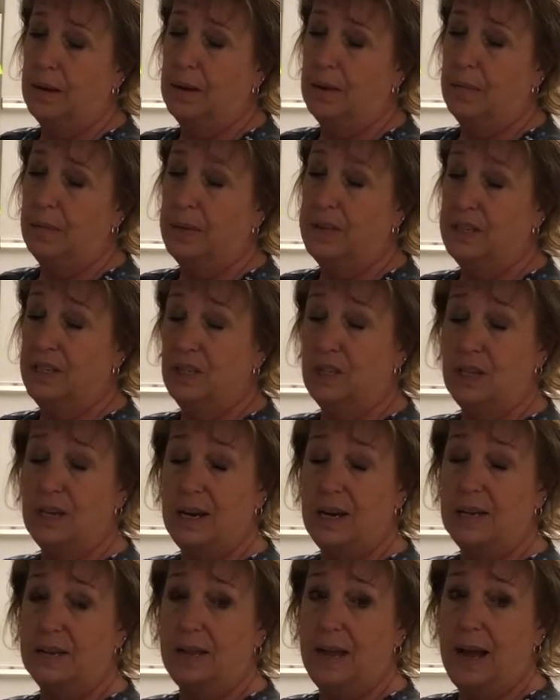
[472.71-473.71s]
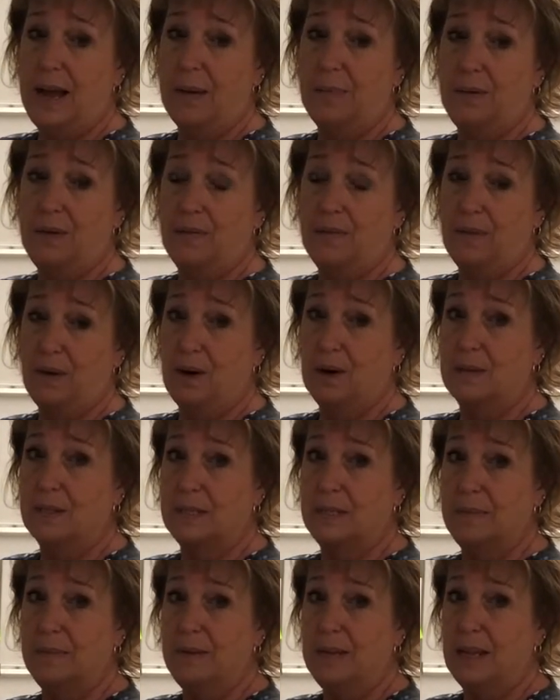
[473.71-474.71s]
positioning lab and for our
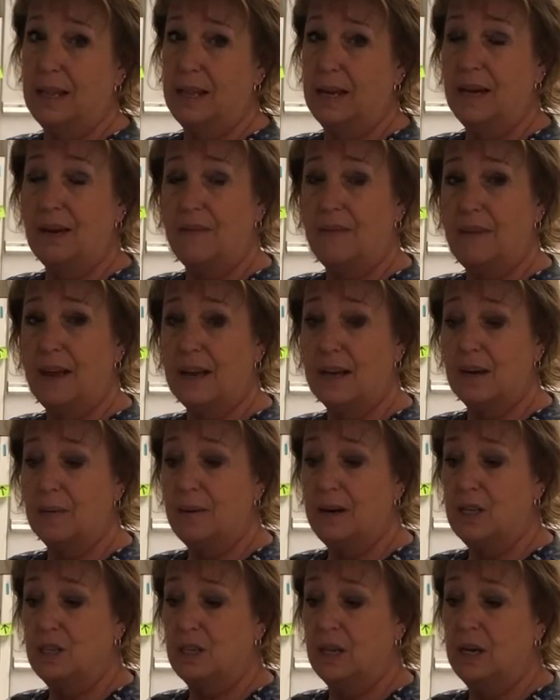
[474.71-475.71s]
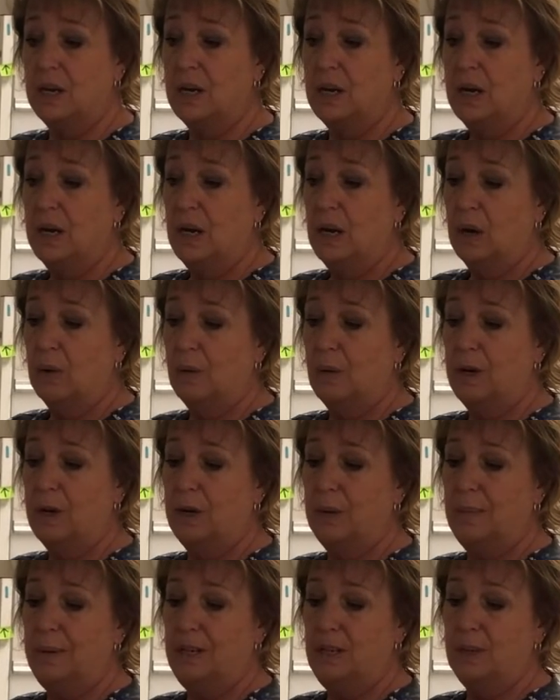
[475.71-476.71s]
simulated evaluation, we're going
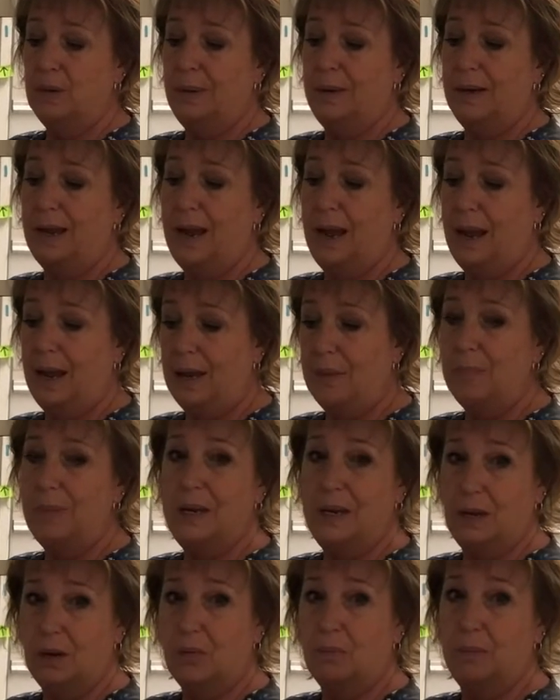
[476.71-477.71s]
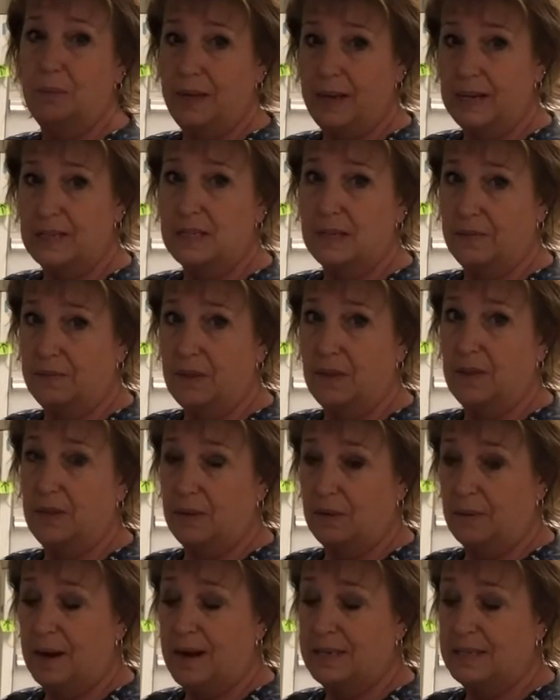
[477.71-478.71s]
to be doing AP obliques of the
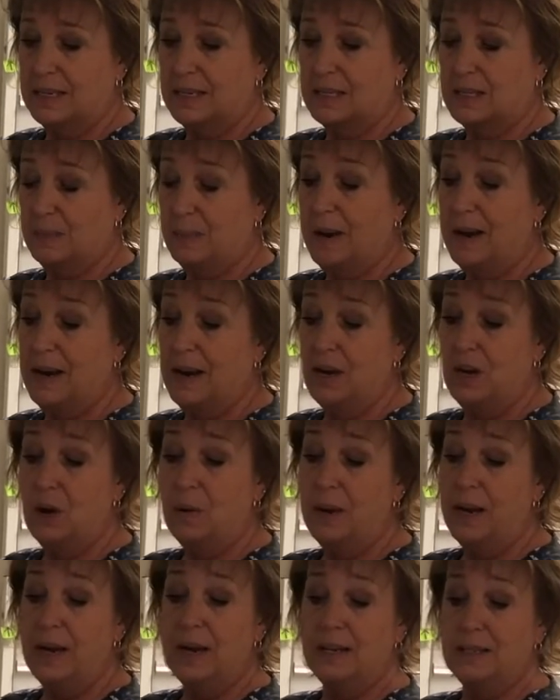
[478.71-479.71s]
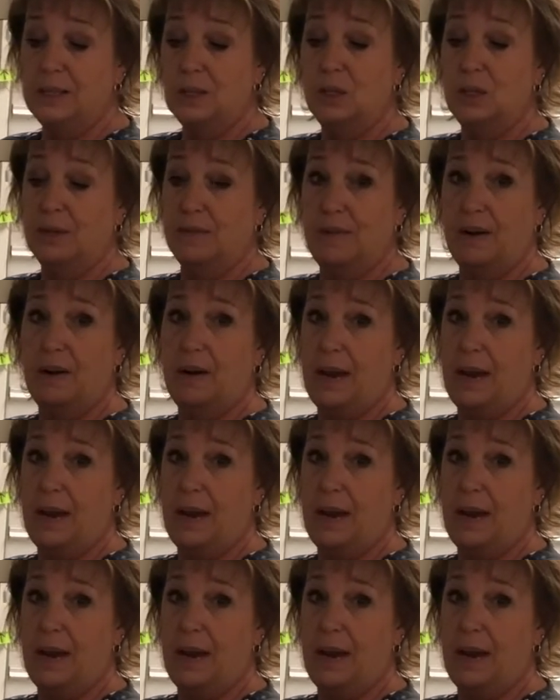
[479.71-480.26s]
thoracic spine. I know he doesn't look very